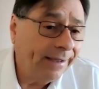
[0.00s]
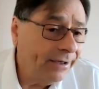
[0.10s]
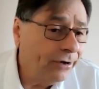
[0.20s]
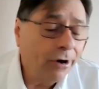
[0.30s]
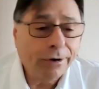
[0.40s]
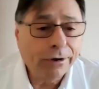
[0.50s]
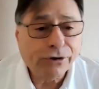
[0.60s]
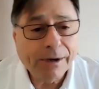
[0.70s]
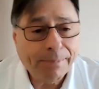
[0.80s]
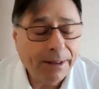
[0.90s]
and you're
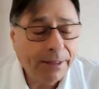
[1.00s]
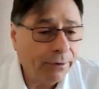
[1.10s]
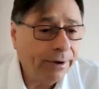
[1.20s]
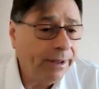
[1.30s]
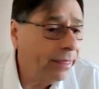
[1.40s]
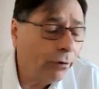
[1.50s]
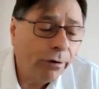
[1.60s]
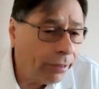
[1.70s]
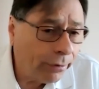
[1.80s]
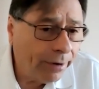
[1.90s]
shipping
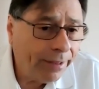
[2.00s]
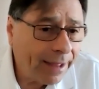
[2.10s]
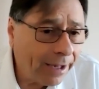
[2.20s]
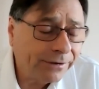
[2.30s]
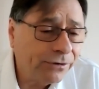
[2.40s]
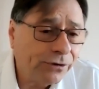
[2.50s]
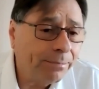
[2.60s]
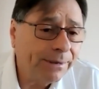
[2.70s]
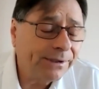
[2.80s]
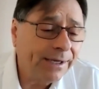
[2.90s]
30,000
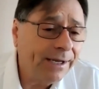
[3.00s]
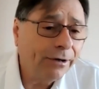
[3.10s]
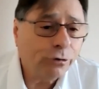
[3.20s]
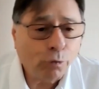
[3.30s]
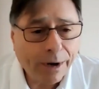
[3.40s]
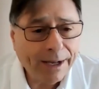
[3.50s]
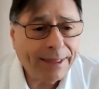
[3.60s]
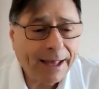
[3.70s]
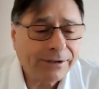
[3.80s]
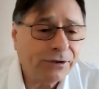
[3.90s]
shipments a year,
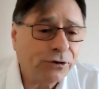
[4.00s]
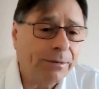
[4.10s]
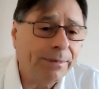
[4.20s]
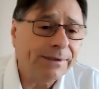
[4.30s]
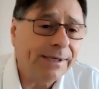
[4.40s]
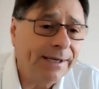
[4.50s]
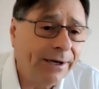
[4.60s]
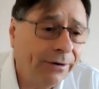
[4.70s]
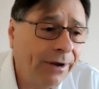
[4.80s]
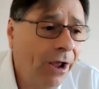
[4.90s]
20,000 shipments a
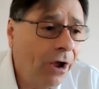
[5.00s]
year,